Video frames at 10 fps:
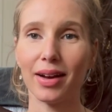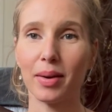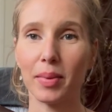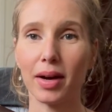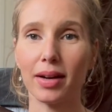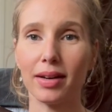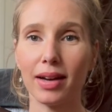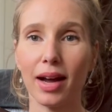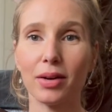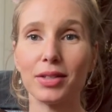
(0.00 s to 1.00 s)
on
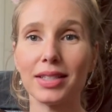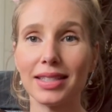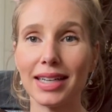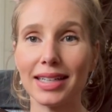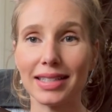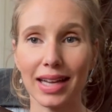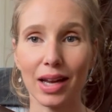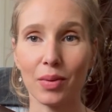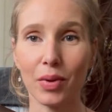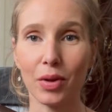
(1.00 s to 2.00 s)
how to stay
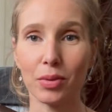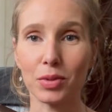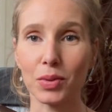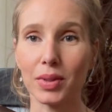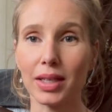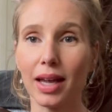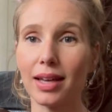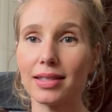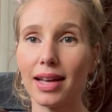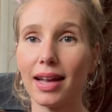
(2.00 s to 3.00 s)
sane while homeschooling
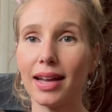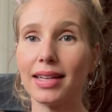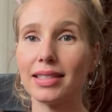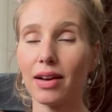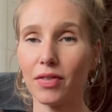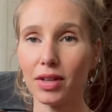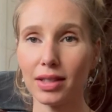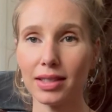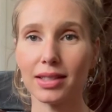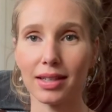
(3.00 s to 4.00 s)
is that it
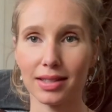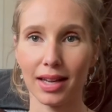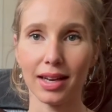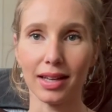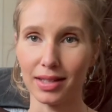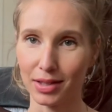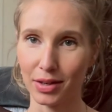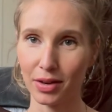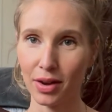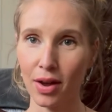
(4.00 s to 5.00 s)
definitely does get
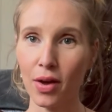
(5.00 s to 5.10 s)
easier.